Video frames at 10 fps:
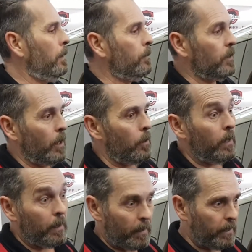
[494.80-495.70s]
So
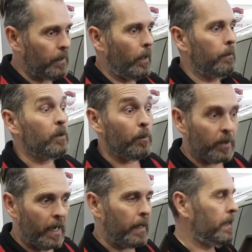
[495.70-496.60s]
in the meantime, to
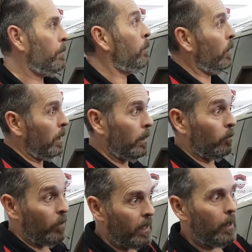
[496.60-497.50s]
protect it, we put a
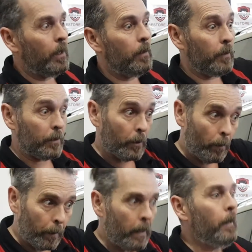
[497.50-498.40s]
reload over the
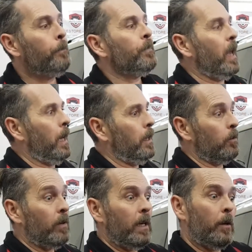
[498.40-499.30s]
top. The
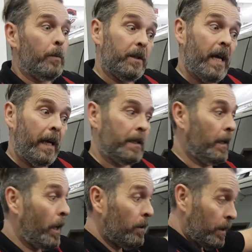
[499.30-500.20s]
reload protects the
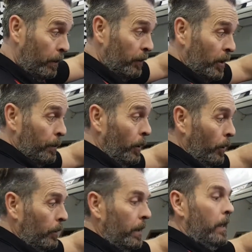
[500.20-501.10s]
coating we've just put
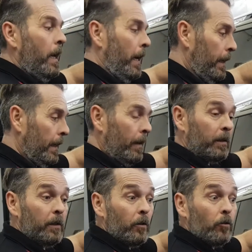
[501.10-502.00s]
on, and it allows
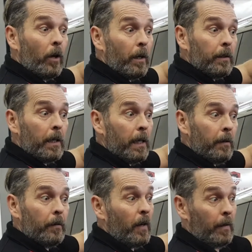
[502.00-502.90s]
it to dry
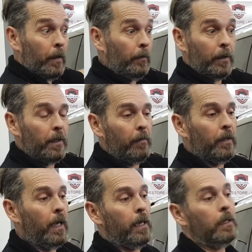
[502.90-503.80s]
underneath. And then after 7
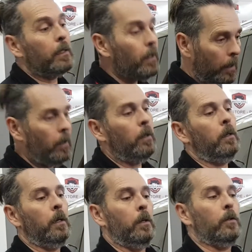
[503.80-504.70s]
days,
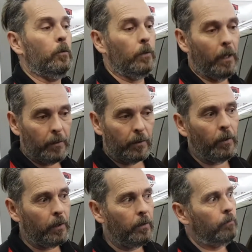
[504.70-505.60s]
it's all done,
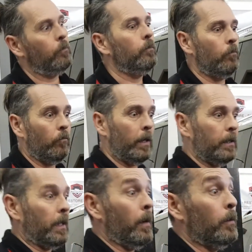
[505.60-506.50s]
solid, ready
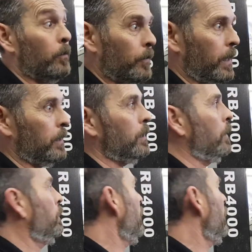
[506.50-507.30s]
to go and all finished. So